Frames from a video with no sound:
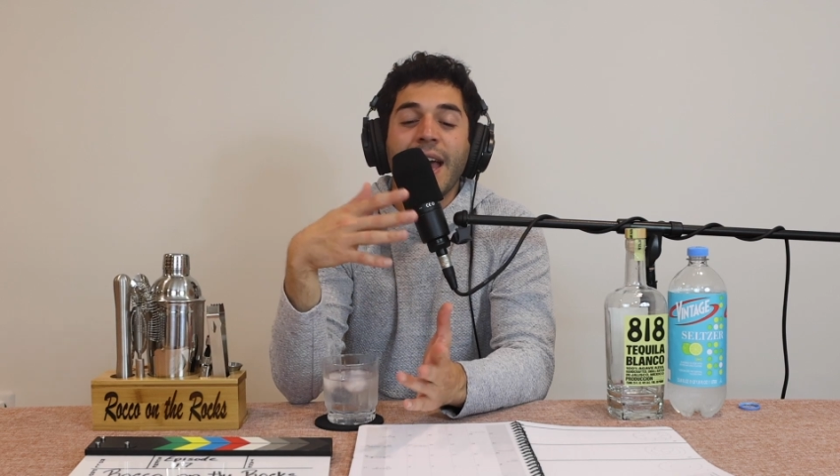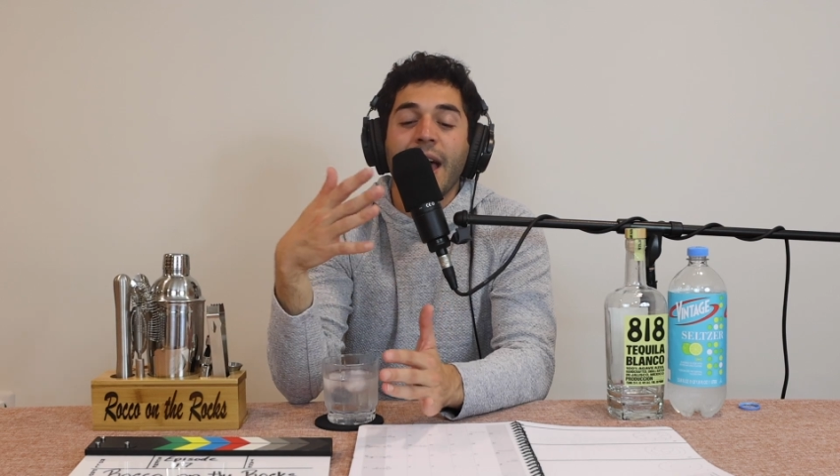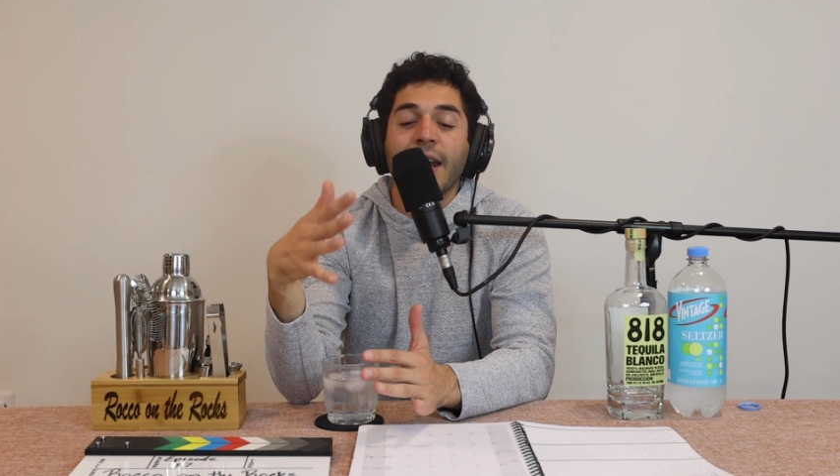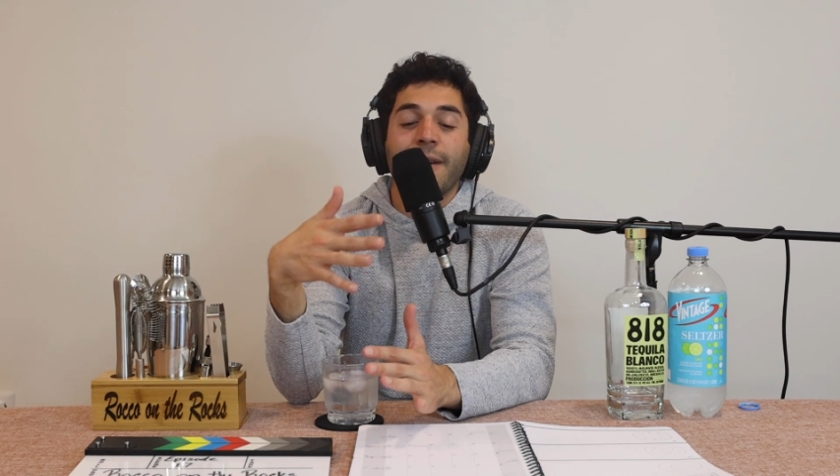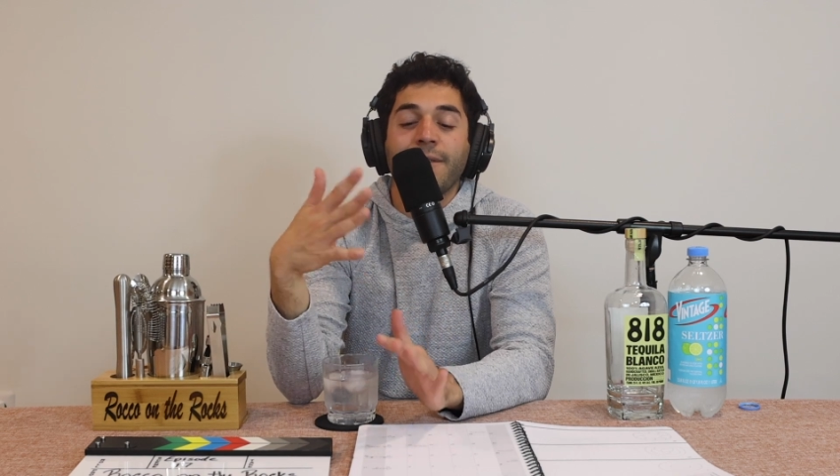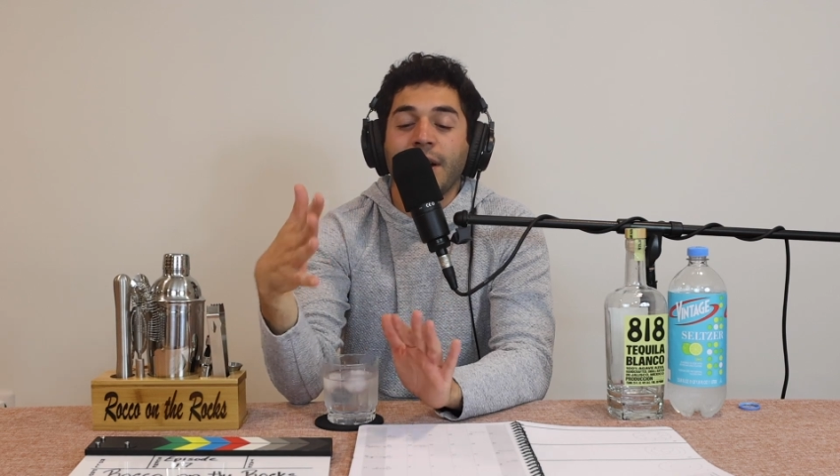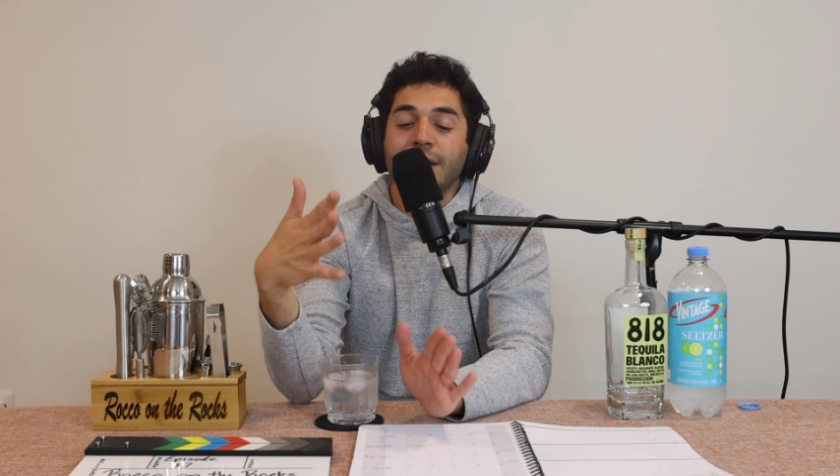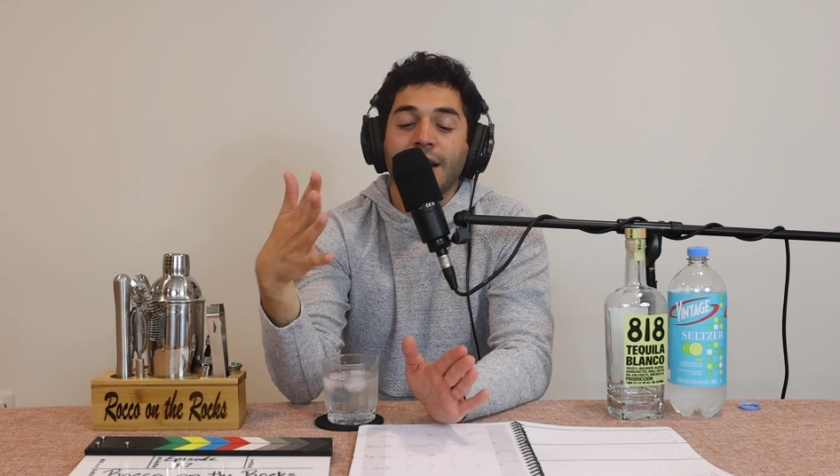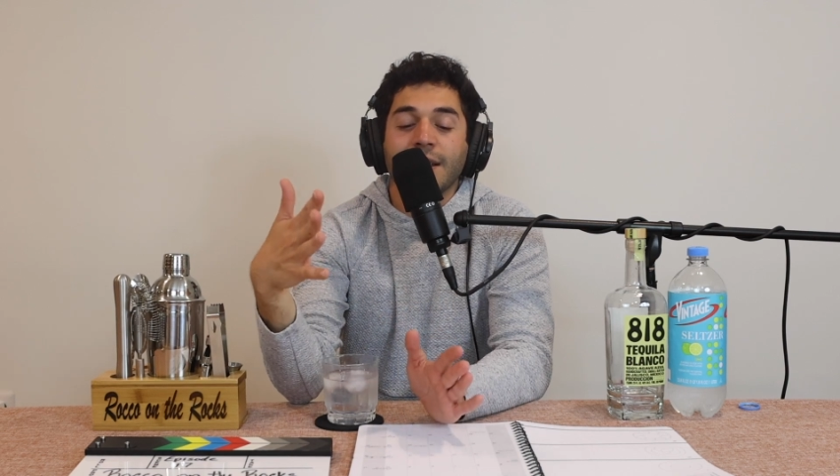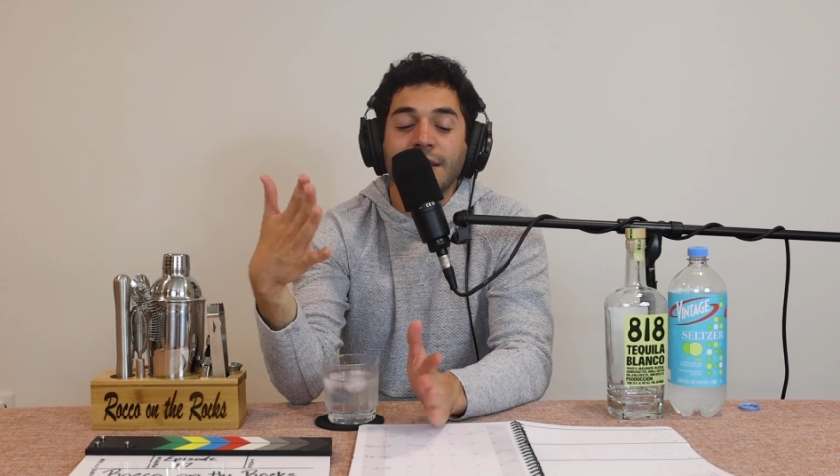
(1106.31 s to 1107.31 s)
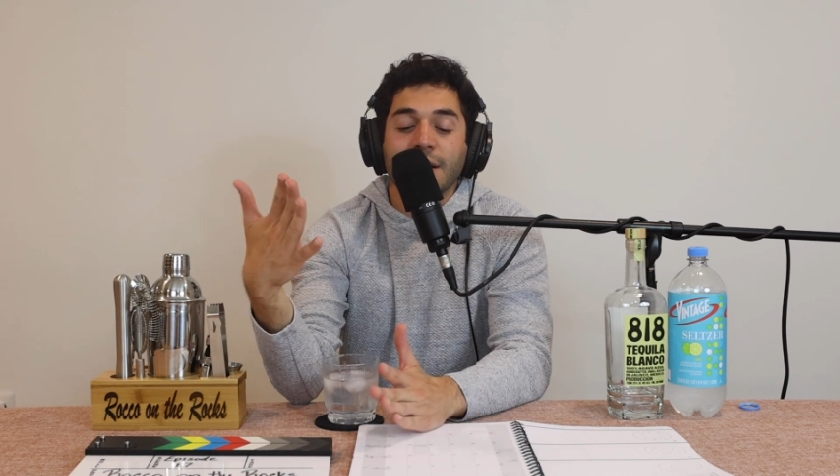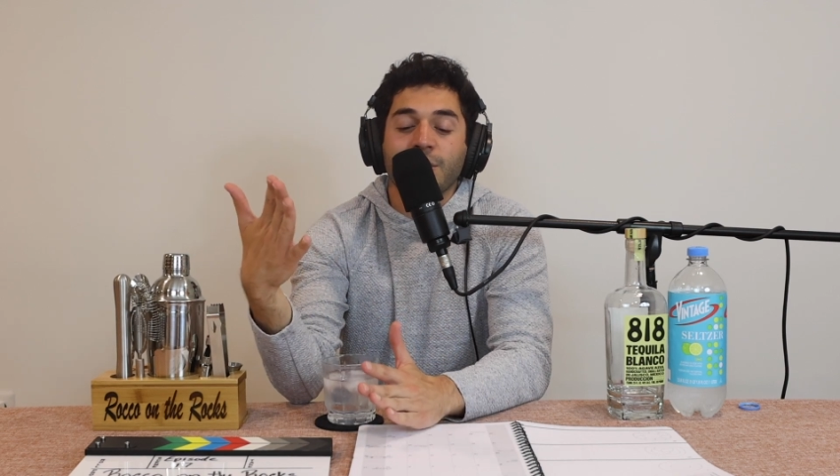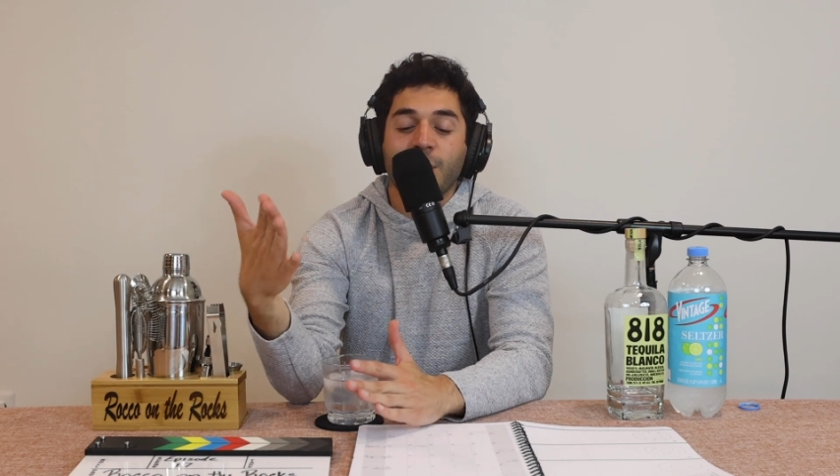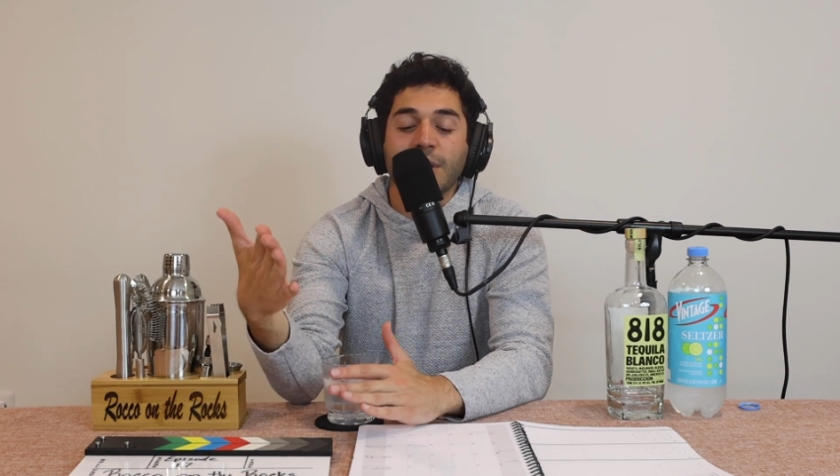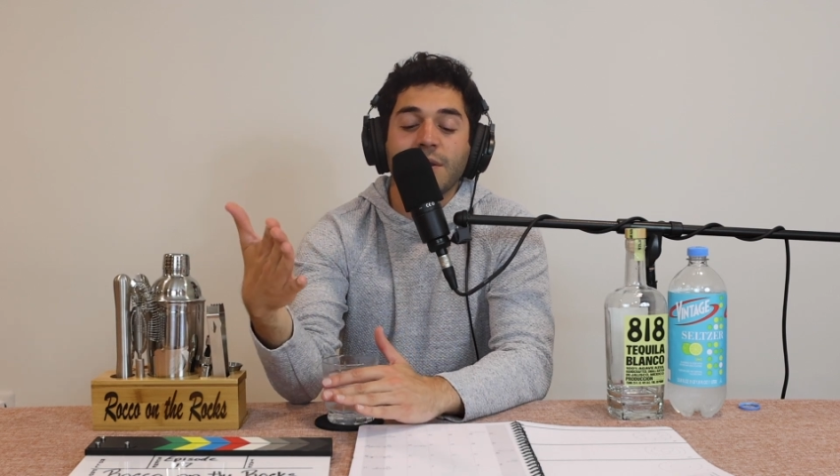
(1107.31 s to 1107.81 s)
And I finally got a text
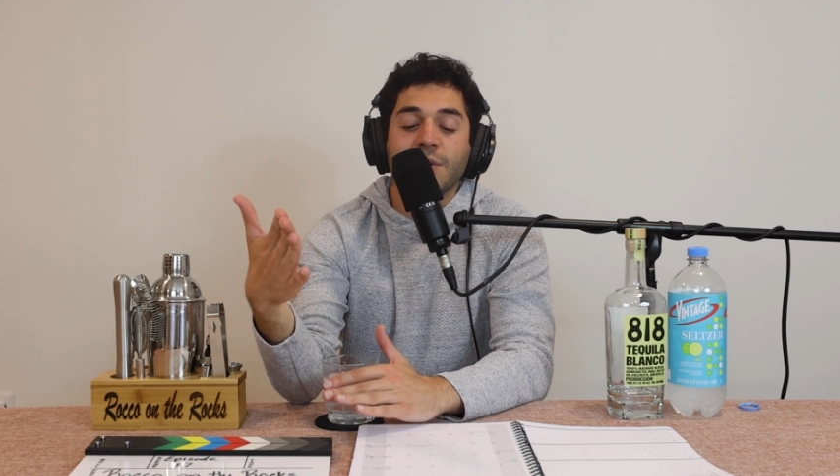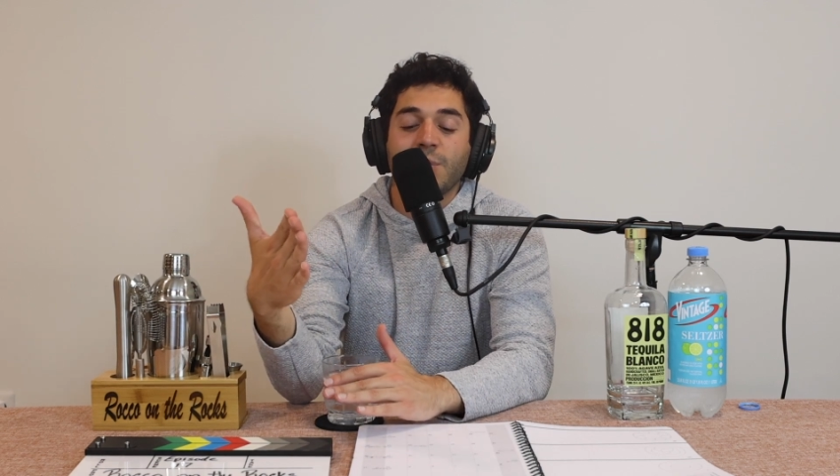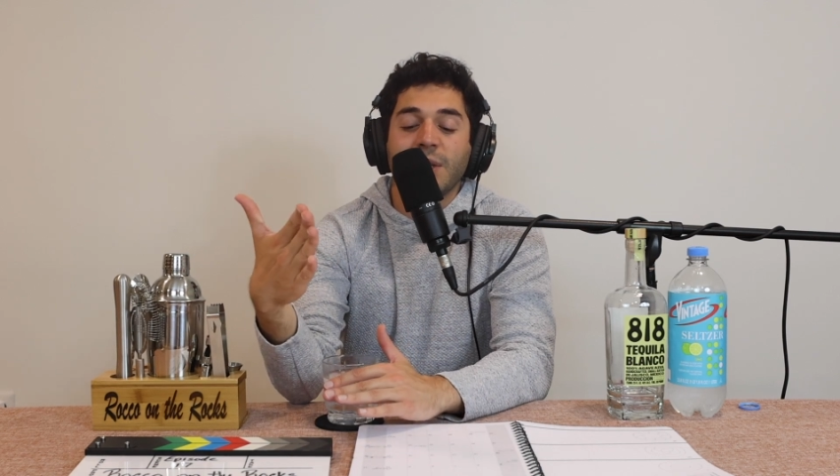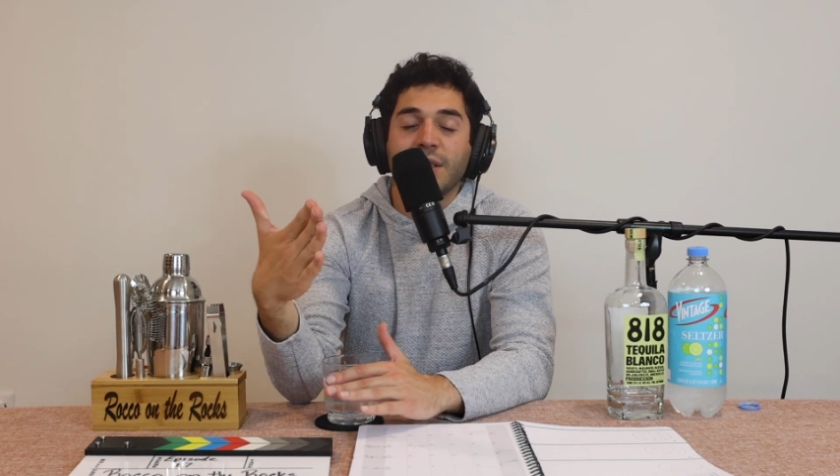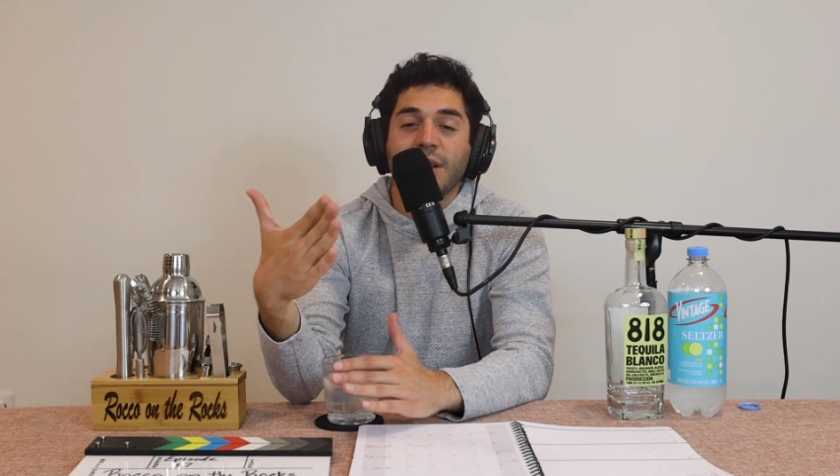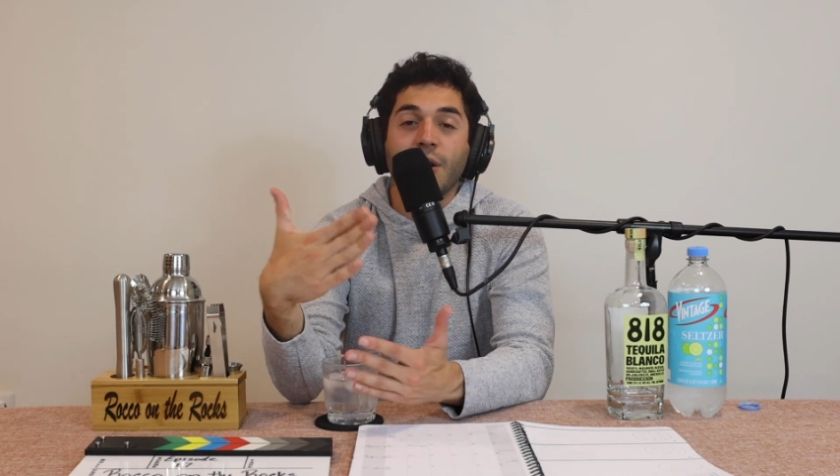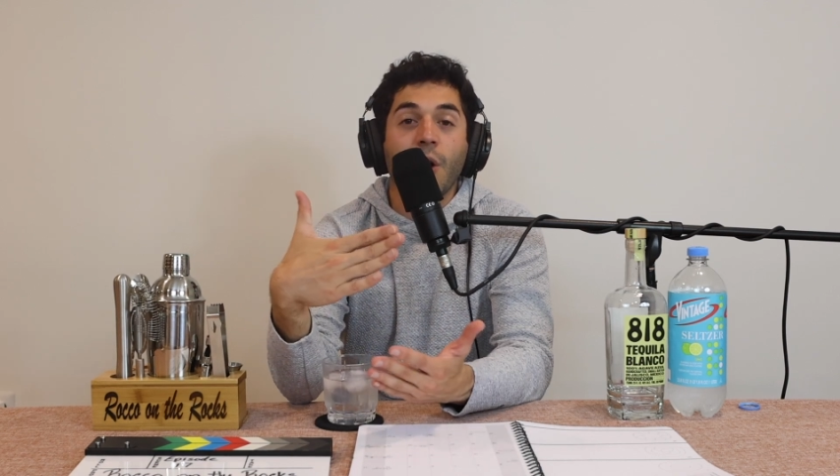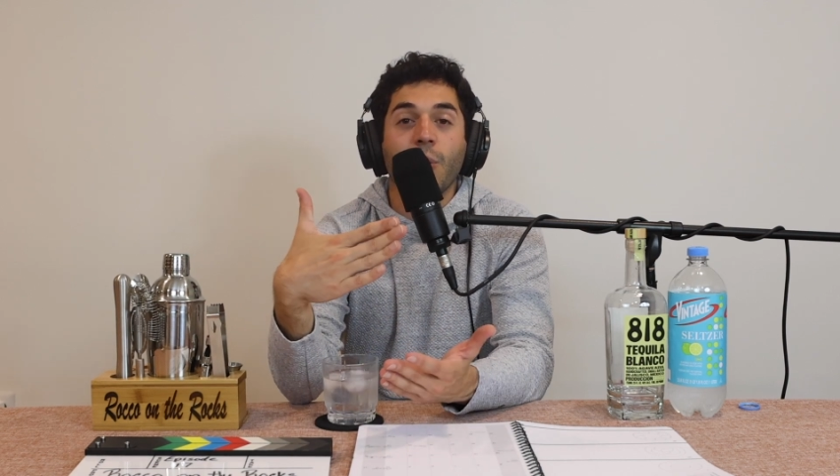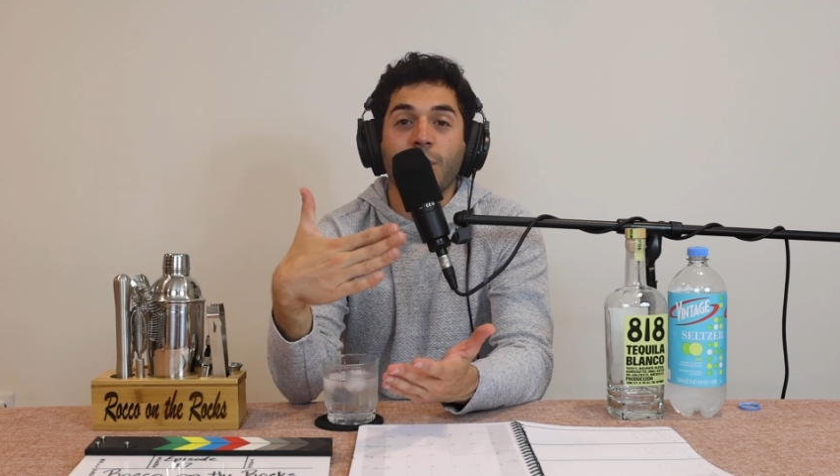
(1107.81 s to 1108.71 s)
from my sister being oh,